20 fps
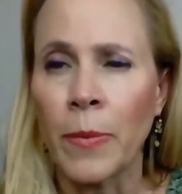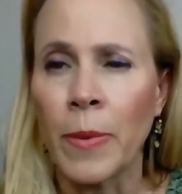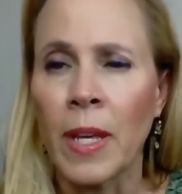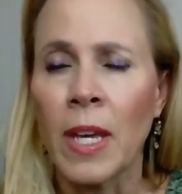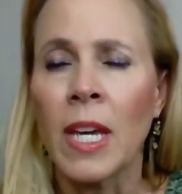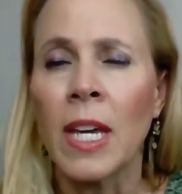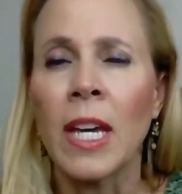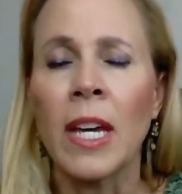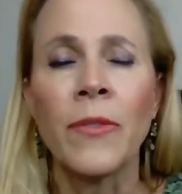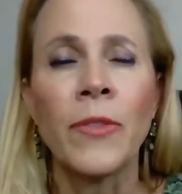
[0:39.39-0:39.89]

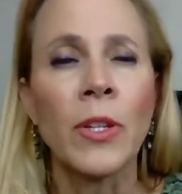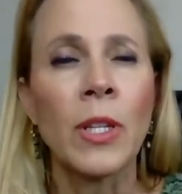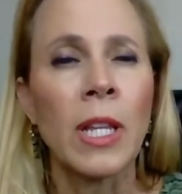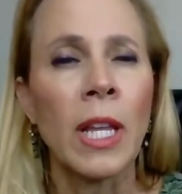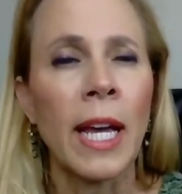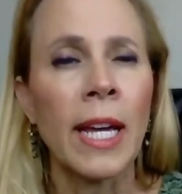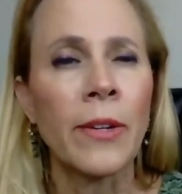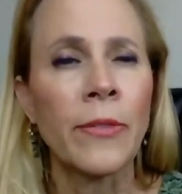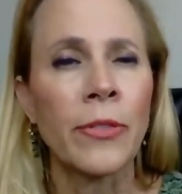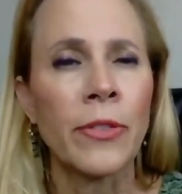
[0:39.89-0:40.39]
If you'd like
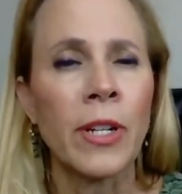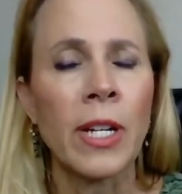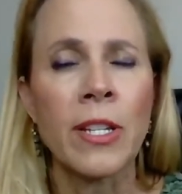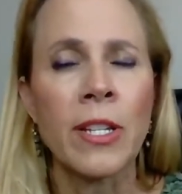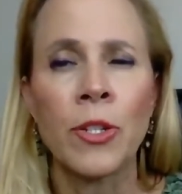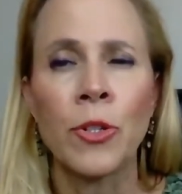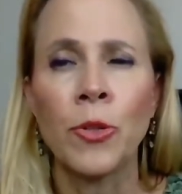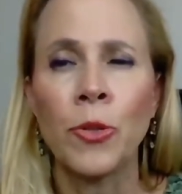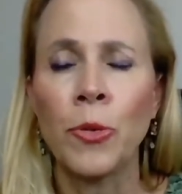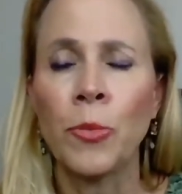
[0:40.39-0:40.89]
for us
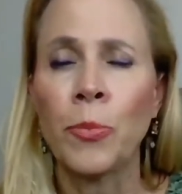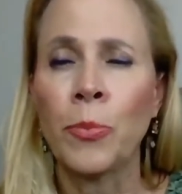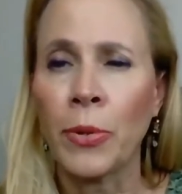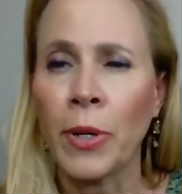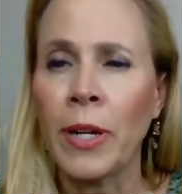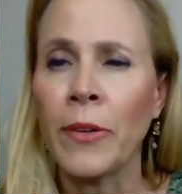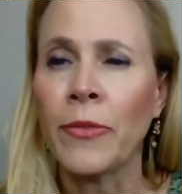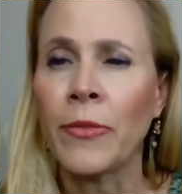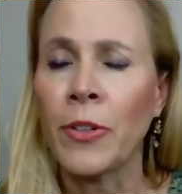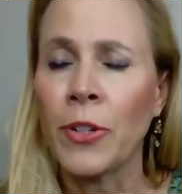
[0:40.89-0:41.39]
to pray for
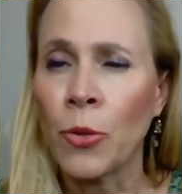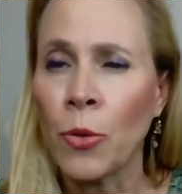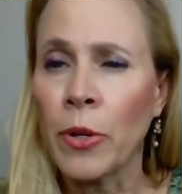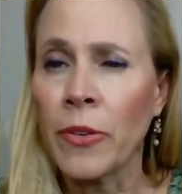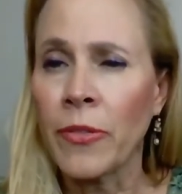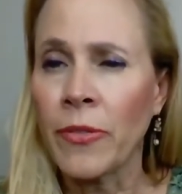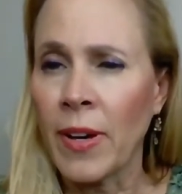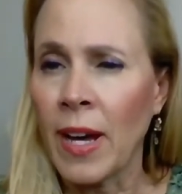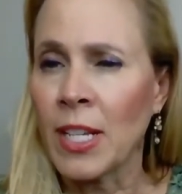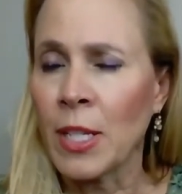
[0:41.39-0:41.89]
your
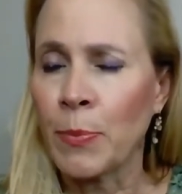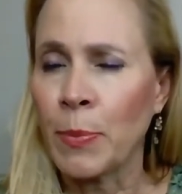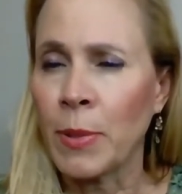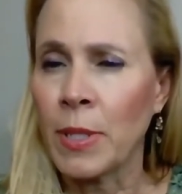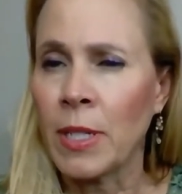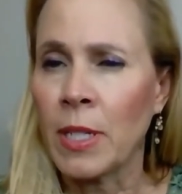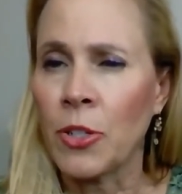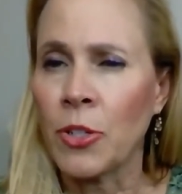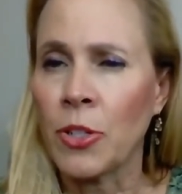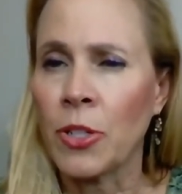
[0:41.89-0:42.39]
fast
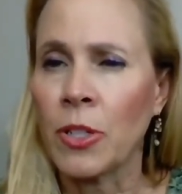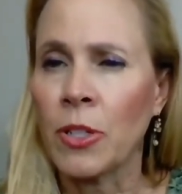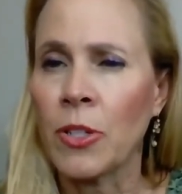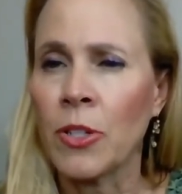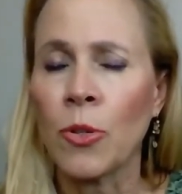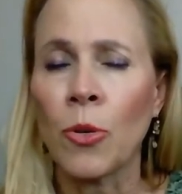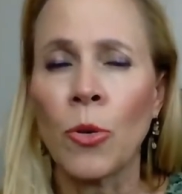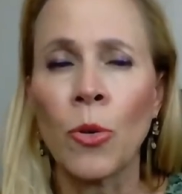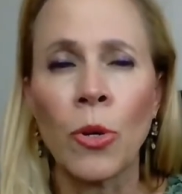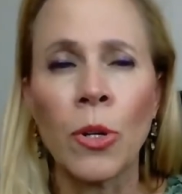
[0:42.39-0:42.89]
petitions,
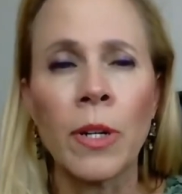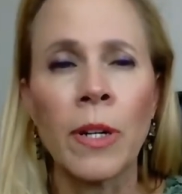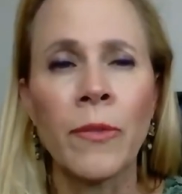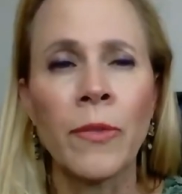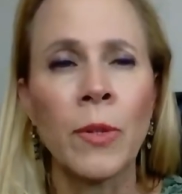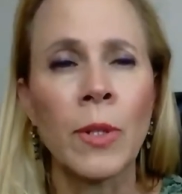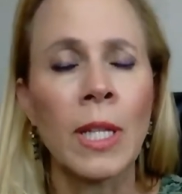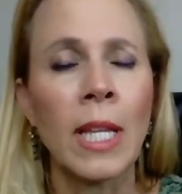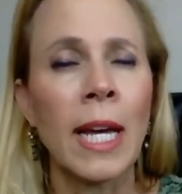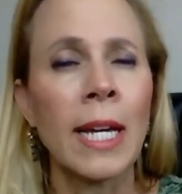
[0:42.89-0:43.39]
or if you'd
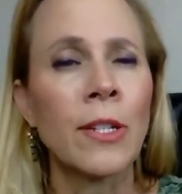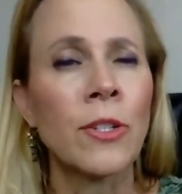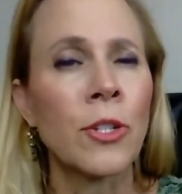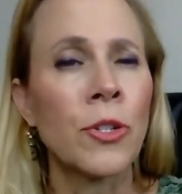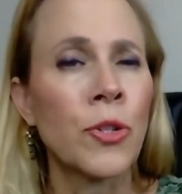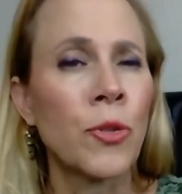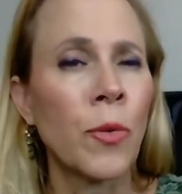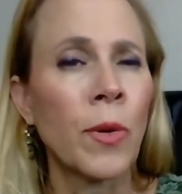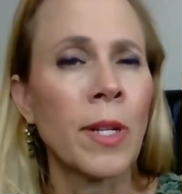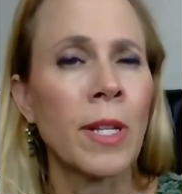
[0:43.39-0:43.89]
like to
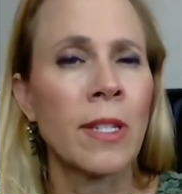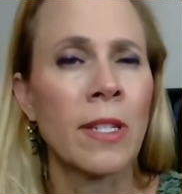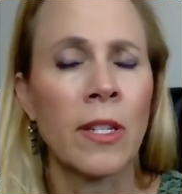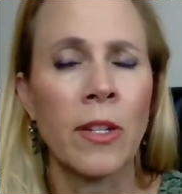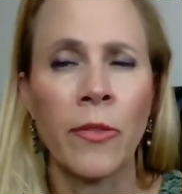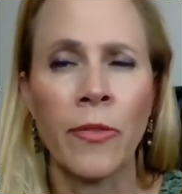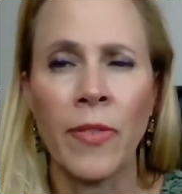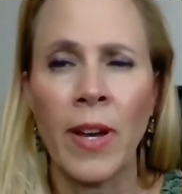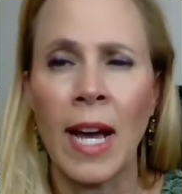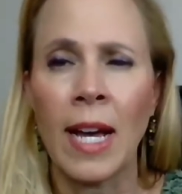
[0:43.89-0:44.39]
join us in a
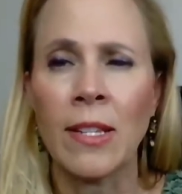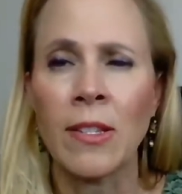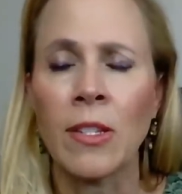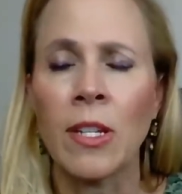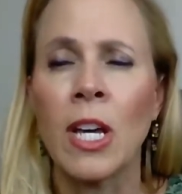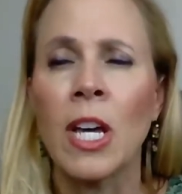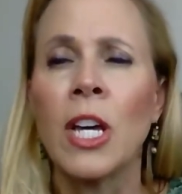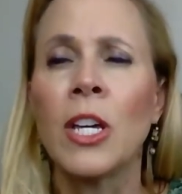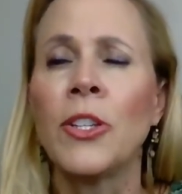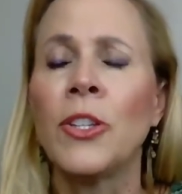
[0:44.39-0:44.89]
fast,
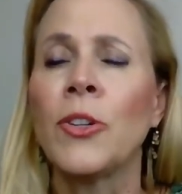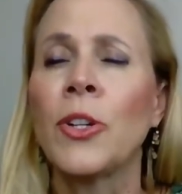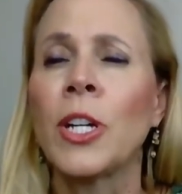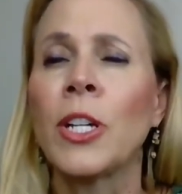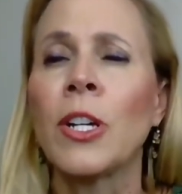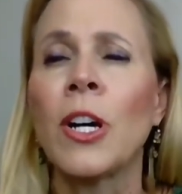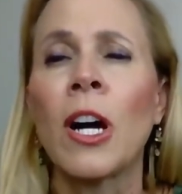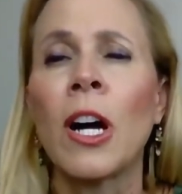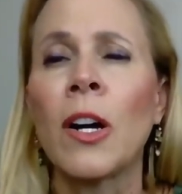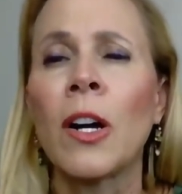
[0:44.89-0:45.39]
you can
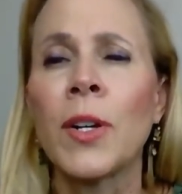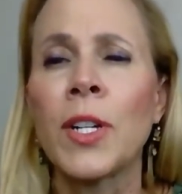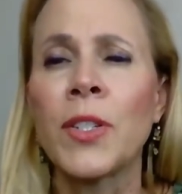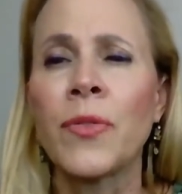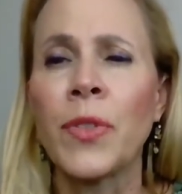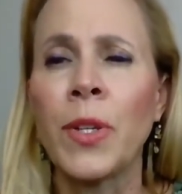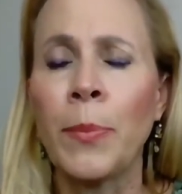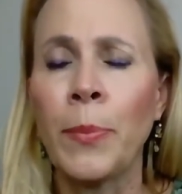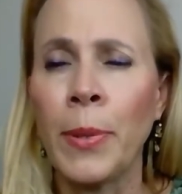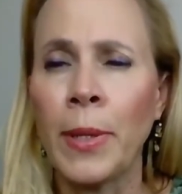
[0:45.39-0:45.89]

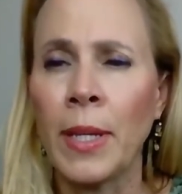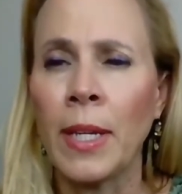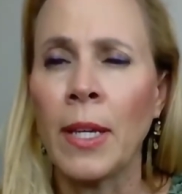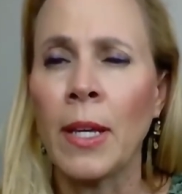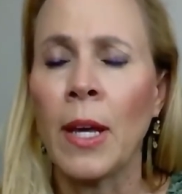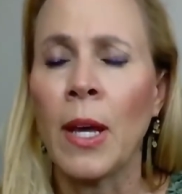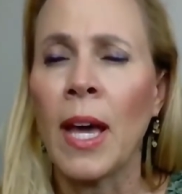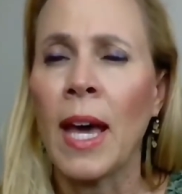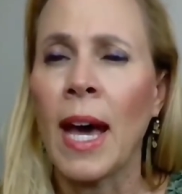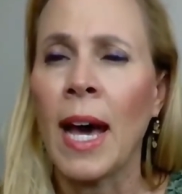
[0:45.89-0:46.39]
RSVP
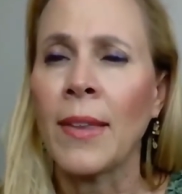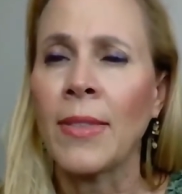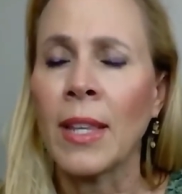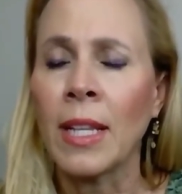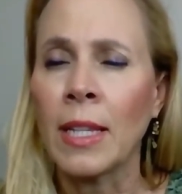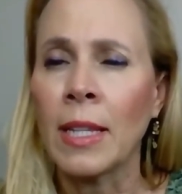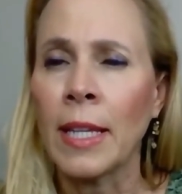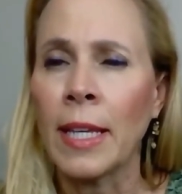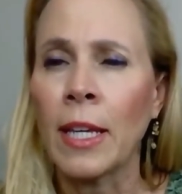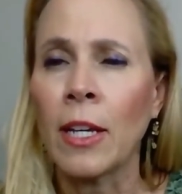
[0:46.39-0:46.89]
at the
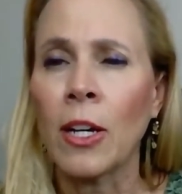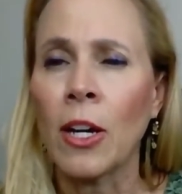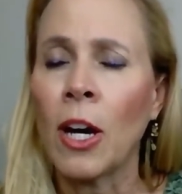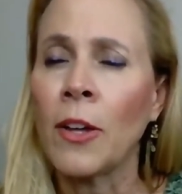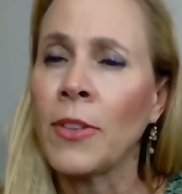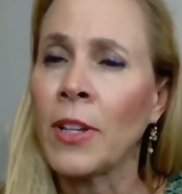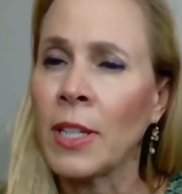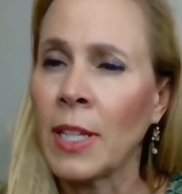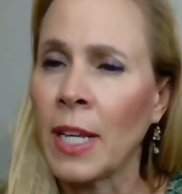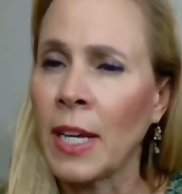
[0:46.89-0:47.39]
link on the
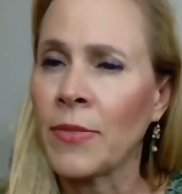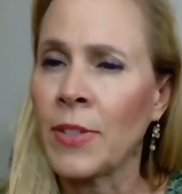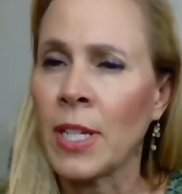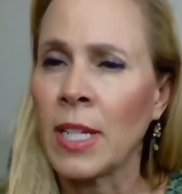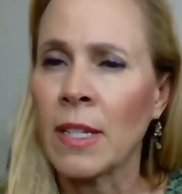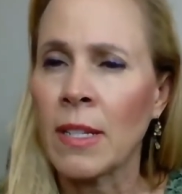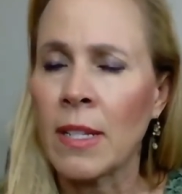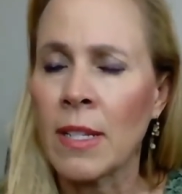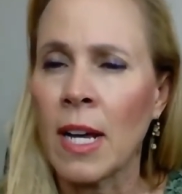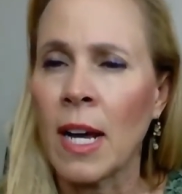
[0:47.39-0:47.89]
left-hand
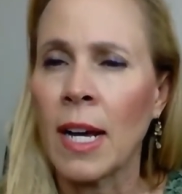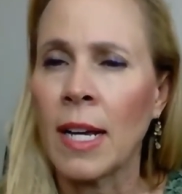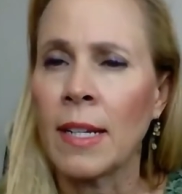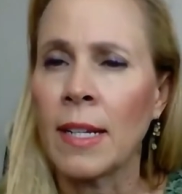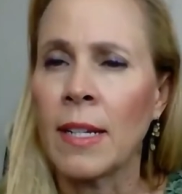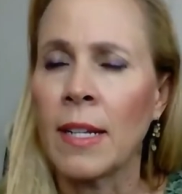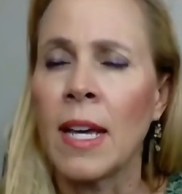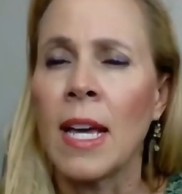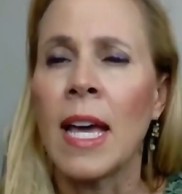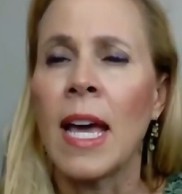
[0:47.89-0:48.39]
side
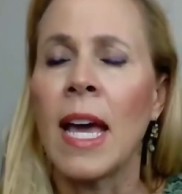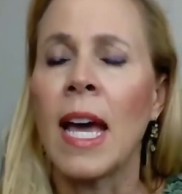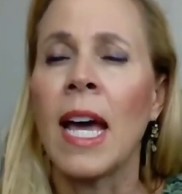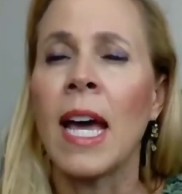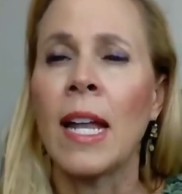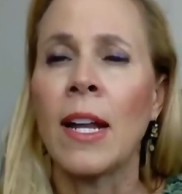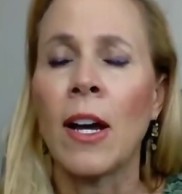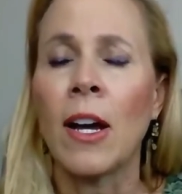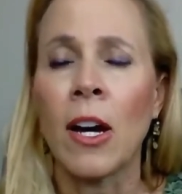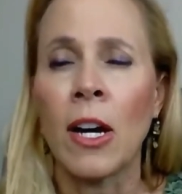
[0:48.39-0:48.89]
and
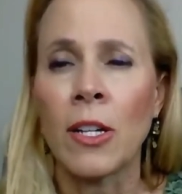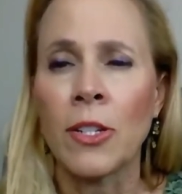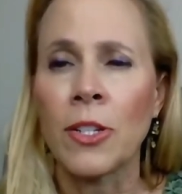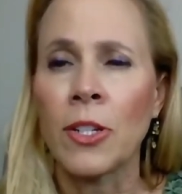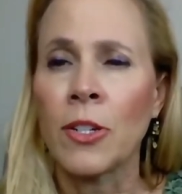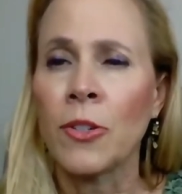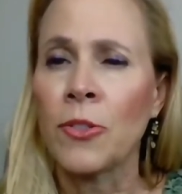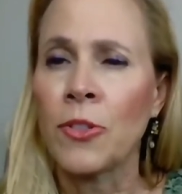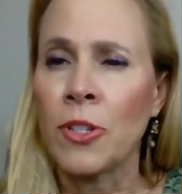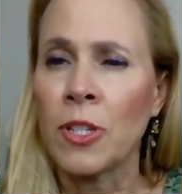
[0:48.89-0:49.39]
also
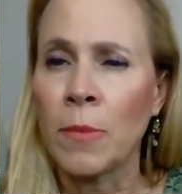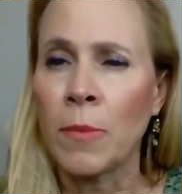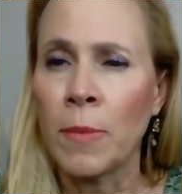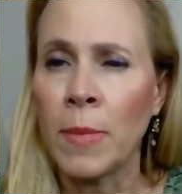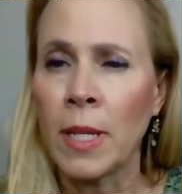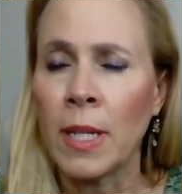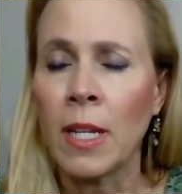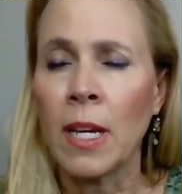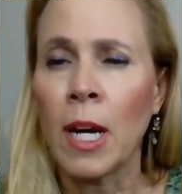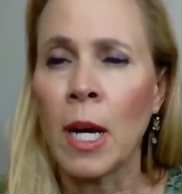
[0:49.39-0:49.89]
submit
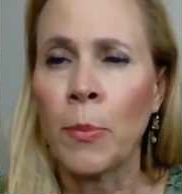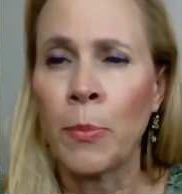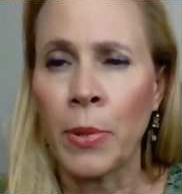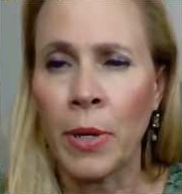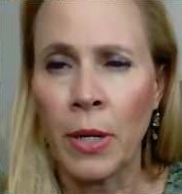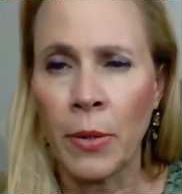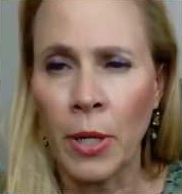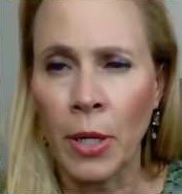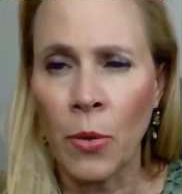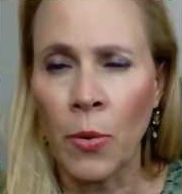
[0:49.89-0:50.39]
a prayer
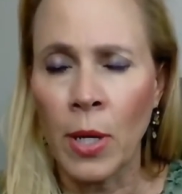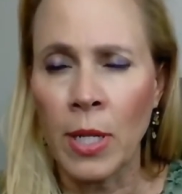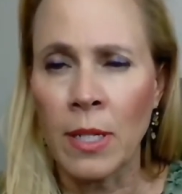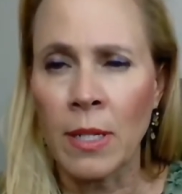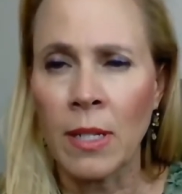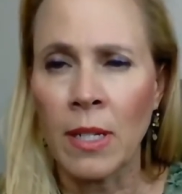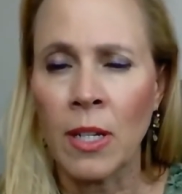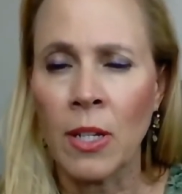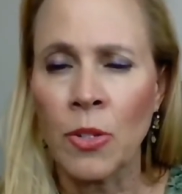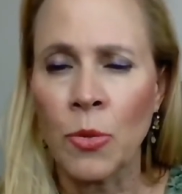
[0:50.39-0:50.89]
request
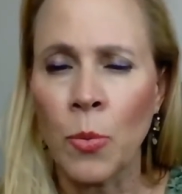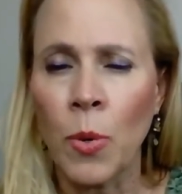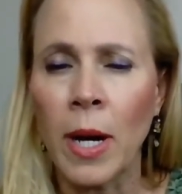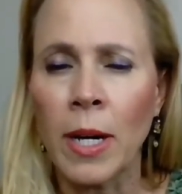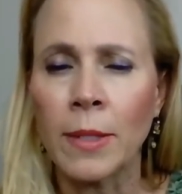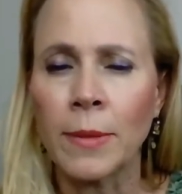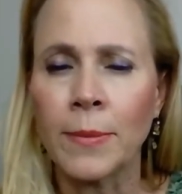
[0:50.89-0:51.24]
as well.